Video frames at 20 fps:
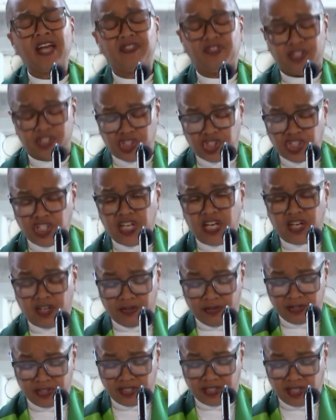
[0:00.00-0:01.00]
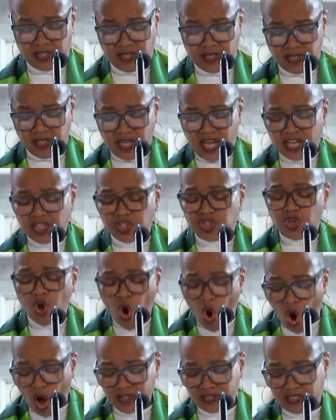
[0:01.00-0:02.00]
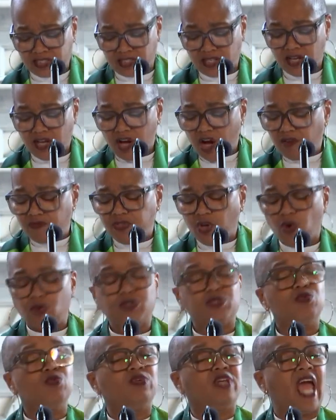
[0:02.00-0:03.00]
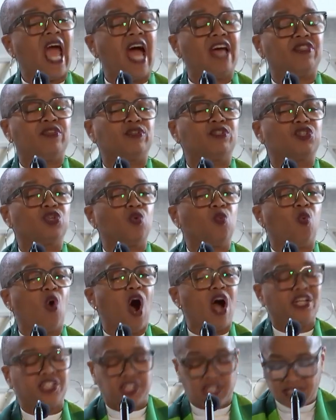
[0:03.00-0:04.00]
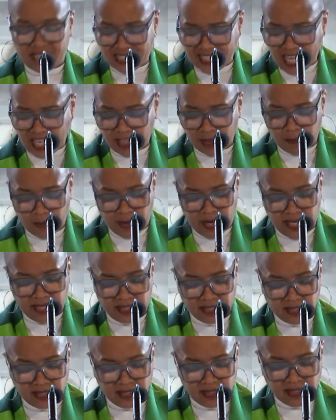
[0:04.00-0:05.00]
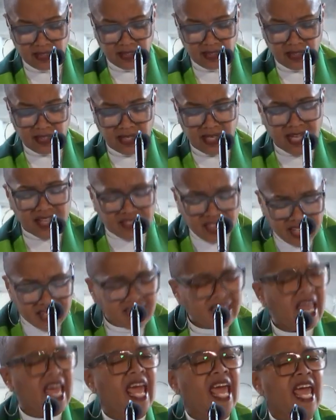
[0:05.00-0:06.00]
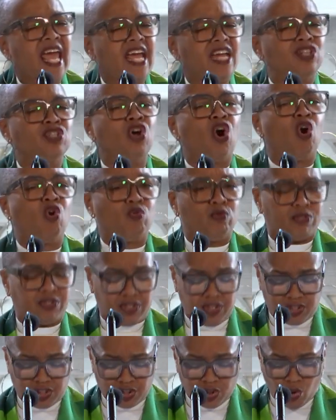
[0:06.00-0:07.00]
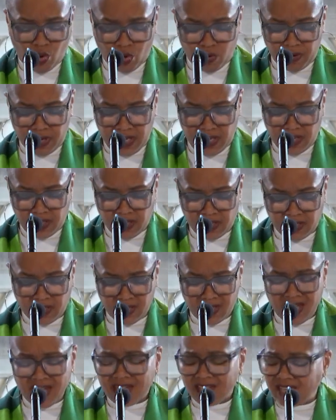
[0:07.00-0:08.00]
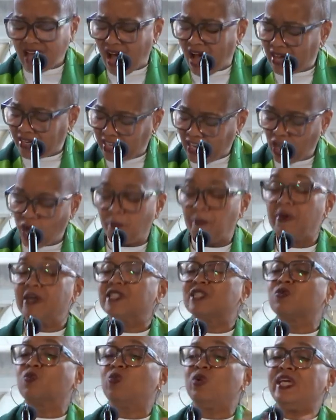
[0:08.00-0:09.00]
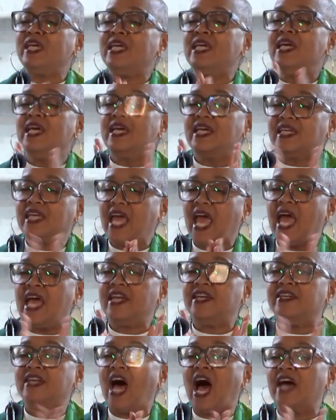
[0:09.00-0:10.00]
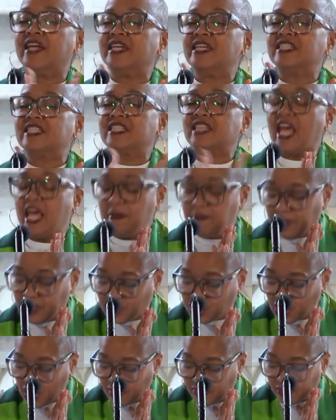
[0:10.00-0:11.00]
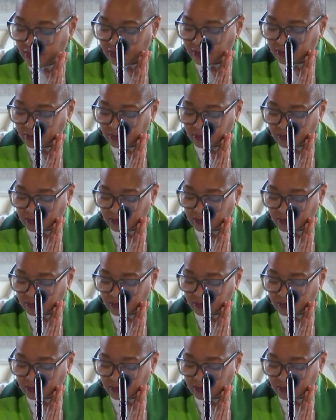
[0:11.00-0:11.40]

the jeers and taunts of those who gathered to watch and celebrate. The land holds the story. God help us, we cannot escape each other.